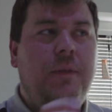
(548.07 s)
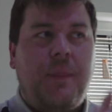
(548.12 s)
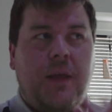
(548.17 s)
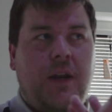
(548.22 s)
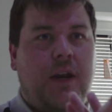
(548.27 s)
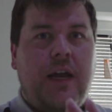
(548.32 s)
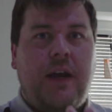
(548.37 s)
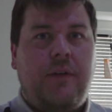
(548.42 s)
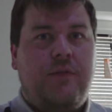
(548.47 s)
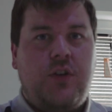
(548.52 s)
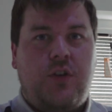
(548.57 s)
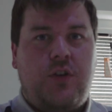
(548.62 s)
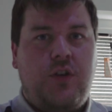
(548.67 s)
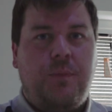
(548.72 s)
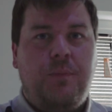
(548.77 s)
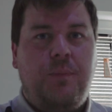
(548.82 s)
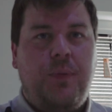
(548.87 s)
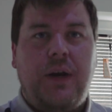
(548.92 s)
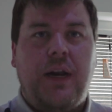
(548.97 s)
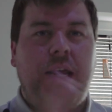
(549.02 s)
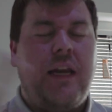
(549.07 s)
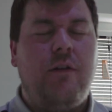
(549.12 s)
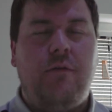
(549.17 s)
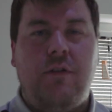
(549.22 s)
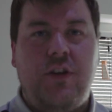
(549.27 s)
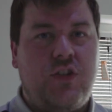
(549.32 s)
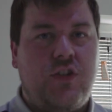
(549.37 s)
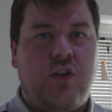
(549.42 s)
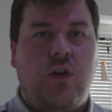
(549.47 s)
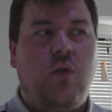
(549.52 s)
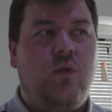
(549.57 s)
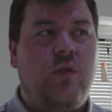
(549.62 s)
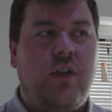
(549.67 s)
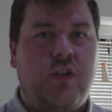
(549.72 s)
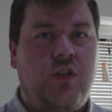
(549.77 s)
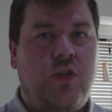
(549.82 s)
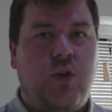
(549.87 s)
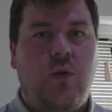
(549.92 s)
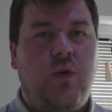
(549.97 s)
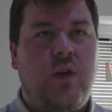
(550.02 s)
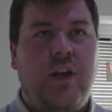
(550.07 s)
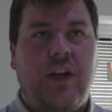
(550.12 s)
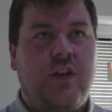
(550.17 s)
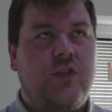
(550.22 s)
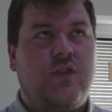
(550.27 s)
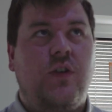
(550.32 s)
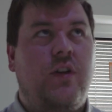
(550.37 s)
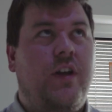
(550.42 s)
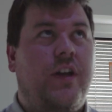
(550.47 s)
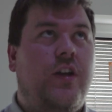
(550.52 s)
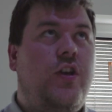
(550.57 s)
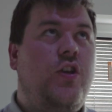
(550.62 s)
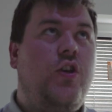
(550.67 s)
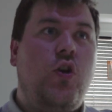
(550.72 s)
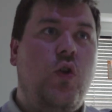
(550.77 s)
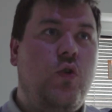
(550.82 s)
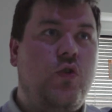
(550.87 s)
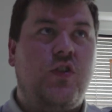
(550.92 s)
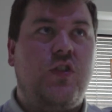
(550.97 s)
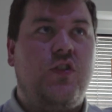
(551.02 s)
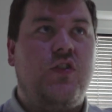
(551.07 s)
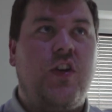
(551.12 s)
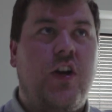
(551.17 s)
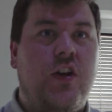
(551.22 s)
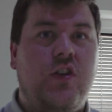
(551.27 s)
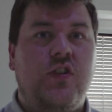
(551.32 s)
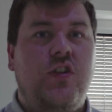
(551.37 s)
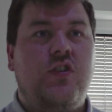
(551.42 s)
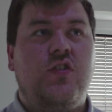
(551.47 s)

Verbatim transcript: they don't have to completely restart all their tooling. It's not like a huge discussion.